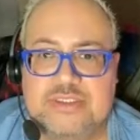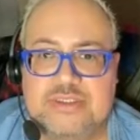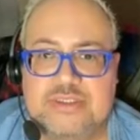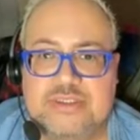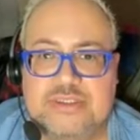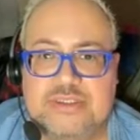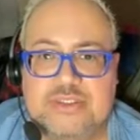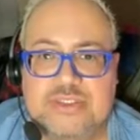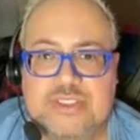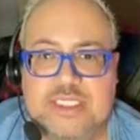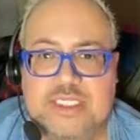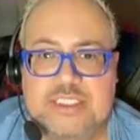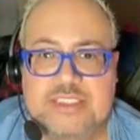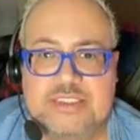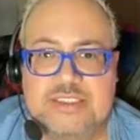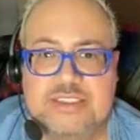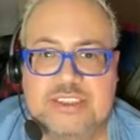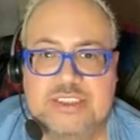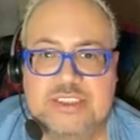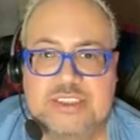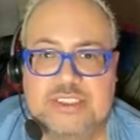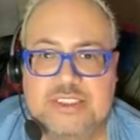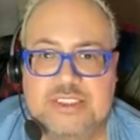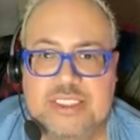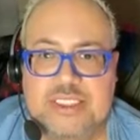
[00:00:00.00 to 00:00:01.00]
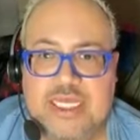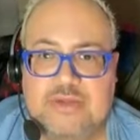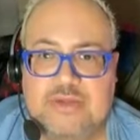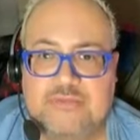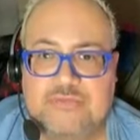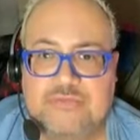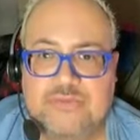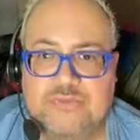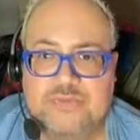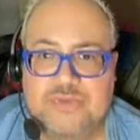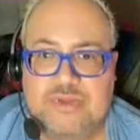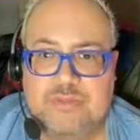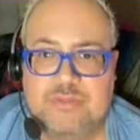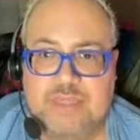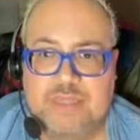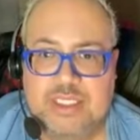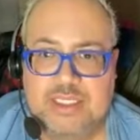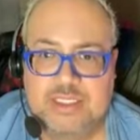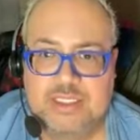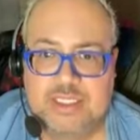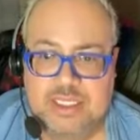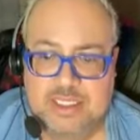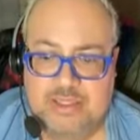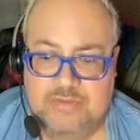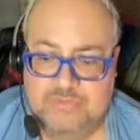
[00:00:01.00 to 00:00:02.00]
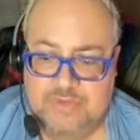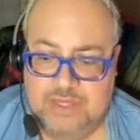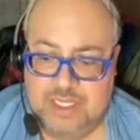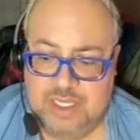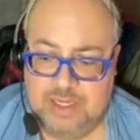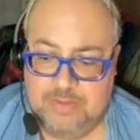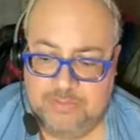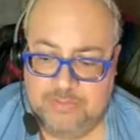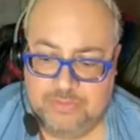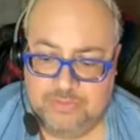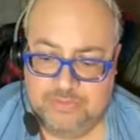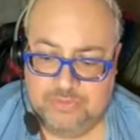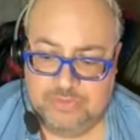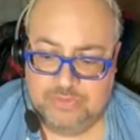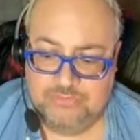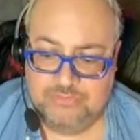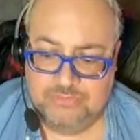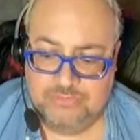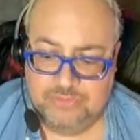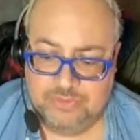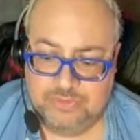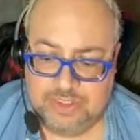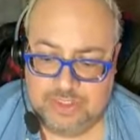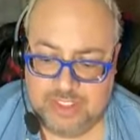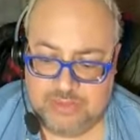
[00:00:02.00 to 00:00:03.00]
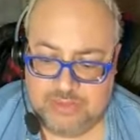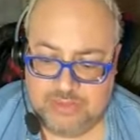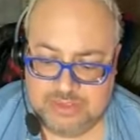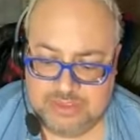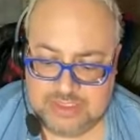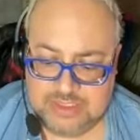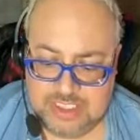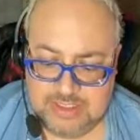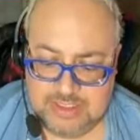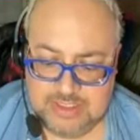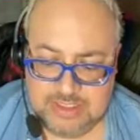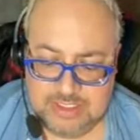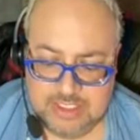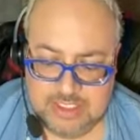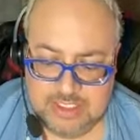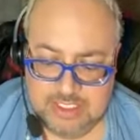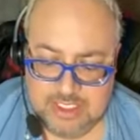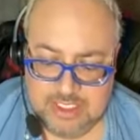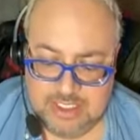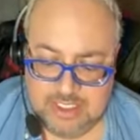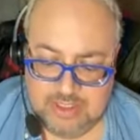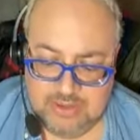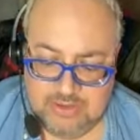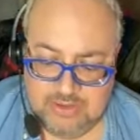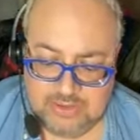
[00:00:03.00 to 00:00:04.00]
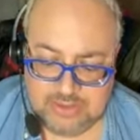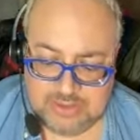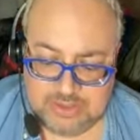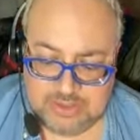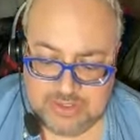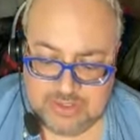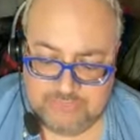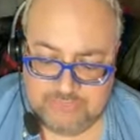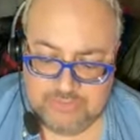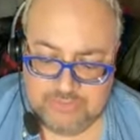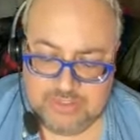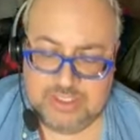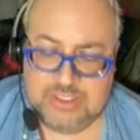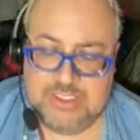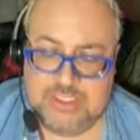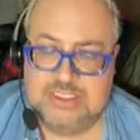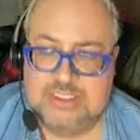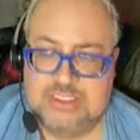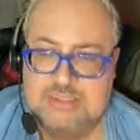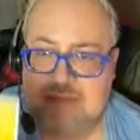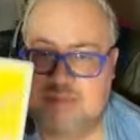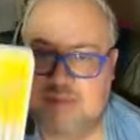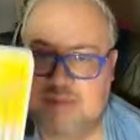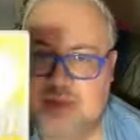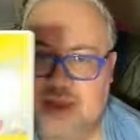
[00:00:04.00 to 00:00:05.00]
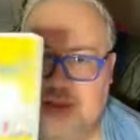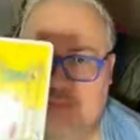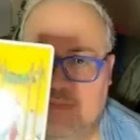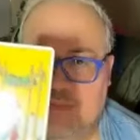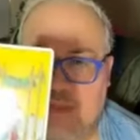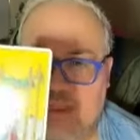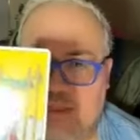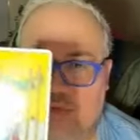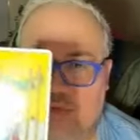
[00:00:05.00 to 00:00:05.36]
So those are things to look out for the month of April if you're an air sign. Also, I feel like this is a